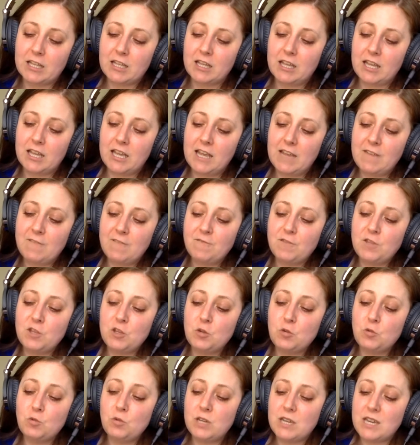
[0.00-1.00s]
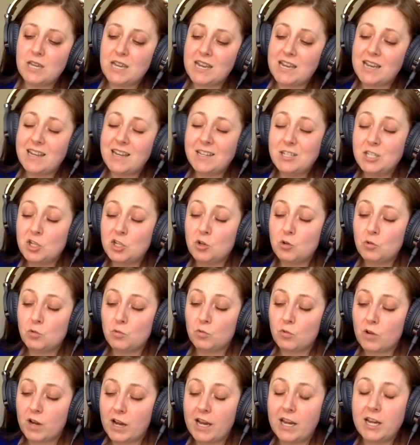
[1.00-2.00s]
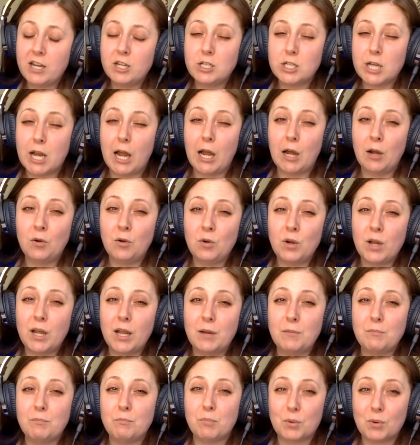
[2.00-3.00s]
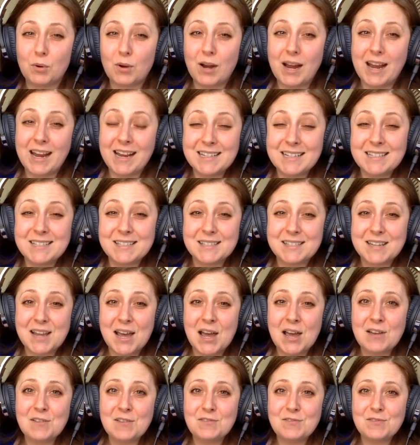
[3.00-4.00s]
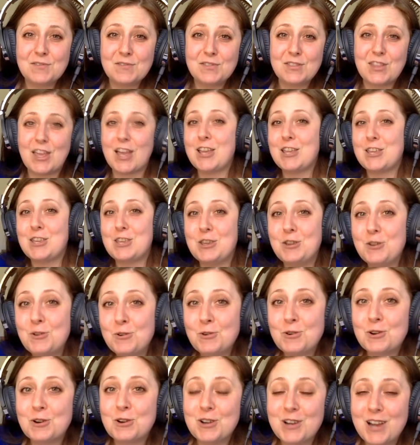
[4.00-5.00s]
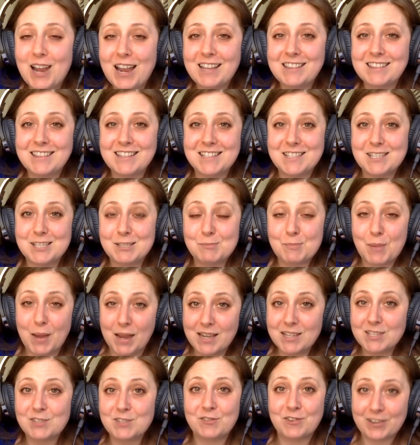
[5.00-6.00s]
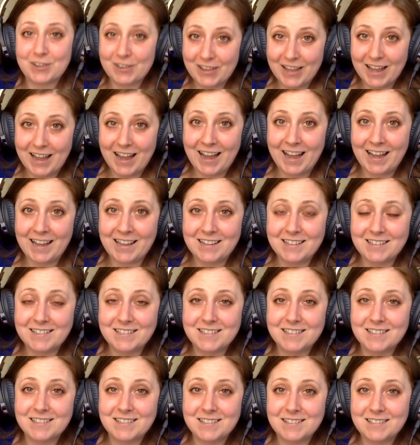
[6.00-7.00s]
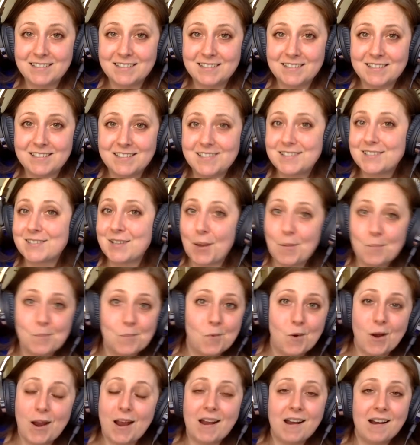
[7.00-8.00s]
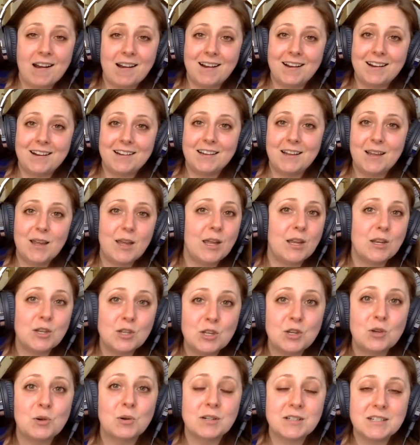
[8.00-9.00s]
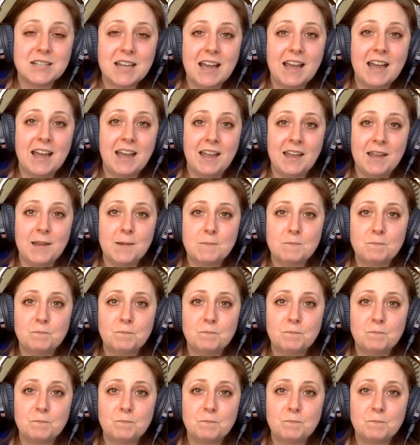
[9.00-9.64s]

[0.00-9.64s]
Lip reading: if you need to rage out and break stuff, that you create the space for that somewhere in your day,